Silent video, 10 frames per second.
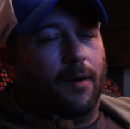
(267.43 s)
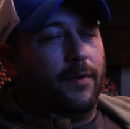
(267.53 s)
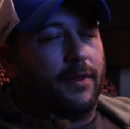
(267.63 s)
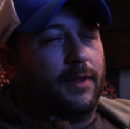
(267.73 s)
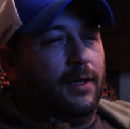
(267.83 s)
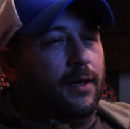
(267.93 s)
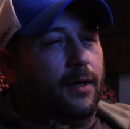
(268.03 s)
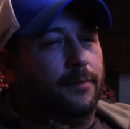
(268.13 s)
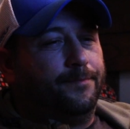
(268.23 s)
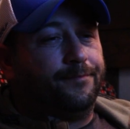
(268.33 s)
with
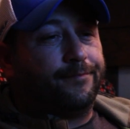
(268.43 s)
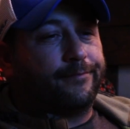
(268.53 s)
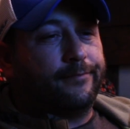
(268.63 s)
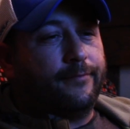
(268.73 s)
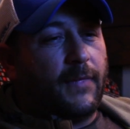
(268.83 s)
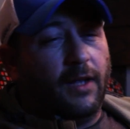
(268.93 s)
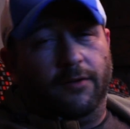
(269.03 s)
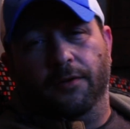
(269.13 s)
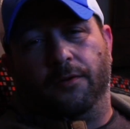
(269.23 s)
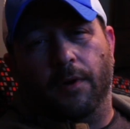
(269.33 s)
the
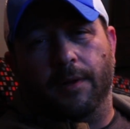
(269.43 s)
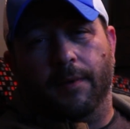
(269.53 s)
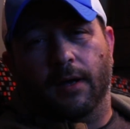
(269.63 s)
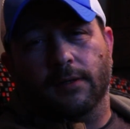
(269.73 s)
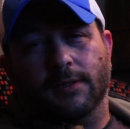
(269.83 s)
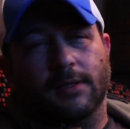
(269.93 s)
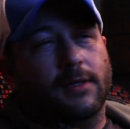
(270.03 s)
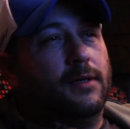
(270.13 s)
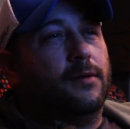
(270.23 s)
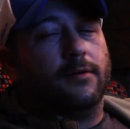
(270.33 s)
220 mile
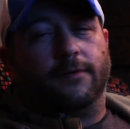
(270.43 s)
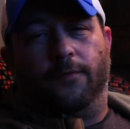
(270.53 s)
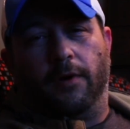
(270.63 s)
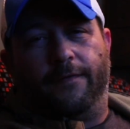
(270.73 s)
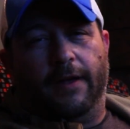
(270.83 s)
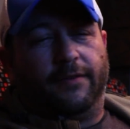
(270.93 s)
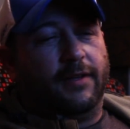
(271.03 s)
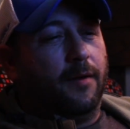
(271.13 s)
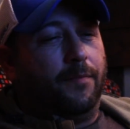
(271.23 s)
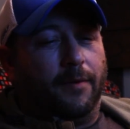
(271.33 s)

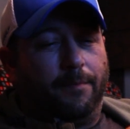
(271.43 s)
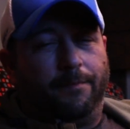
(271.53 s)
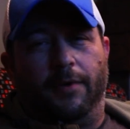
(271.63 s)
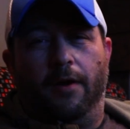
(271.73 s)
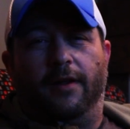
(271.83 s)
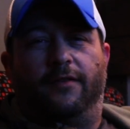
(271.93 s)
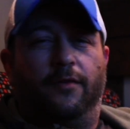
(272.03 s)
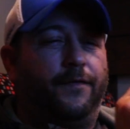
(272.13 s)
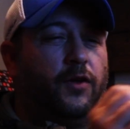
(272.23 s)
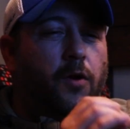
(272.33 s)
45C output. Beauty.
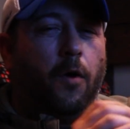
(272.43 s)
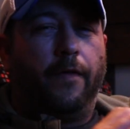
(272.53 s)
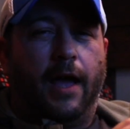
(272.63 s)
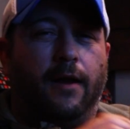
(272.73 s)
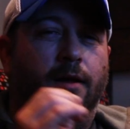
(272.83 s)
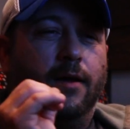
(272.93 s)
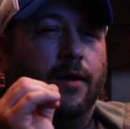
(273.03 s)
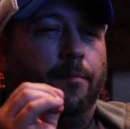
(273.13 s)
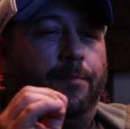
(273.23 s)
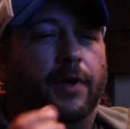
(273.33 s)
So if you know that,
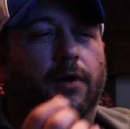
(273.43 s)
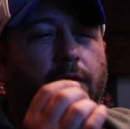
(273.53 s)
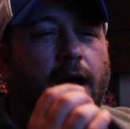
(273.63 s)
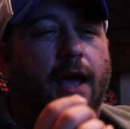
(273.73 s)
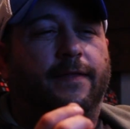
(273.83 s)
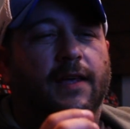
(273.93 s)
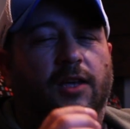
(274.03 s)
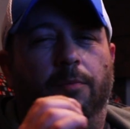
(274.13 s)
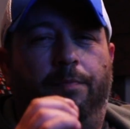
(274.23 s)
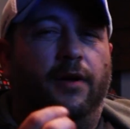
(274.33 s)
I
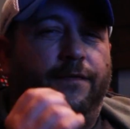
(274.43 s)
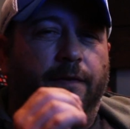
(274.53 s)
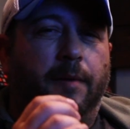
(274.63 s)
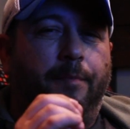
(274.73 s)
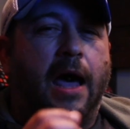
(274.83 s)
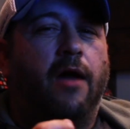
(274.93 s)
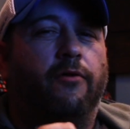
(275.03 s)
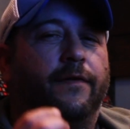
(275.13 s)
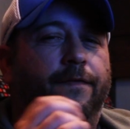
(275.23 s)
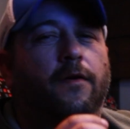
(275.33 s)
think you build from the
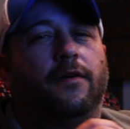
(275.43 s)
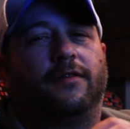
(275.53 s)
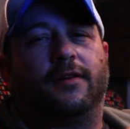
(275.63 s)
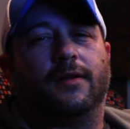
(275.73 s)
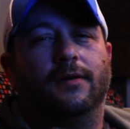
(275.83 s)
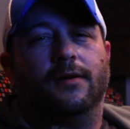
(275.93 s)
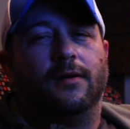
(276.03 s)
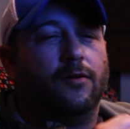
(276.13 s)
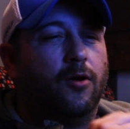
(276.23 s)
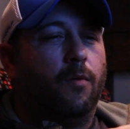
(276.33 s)
battery first.
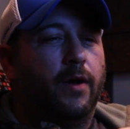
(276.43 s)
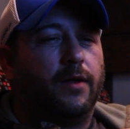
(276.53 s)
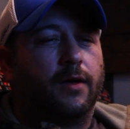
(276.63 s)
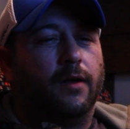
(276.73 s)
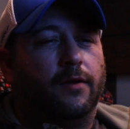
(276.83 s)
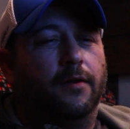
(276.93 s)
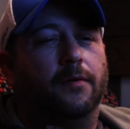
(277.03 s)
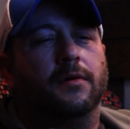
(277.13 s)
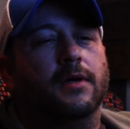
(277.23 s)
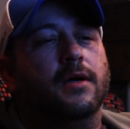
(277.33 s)
Know what you can do,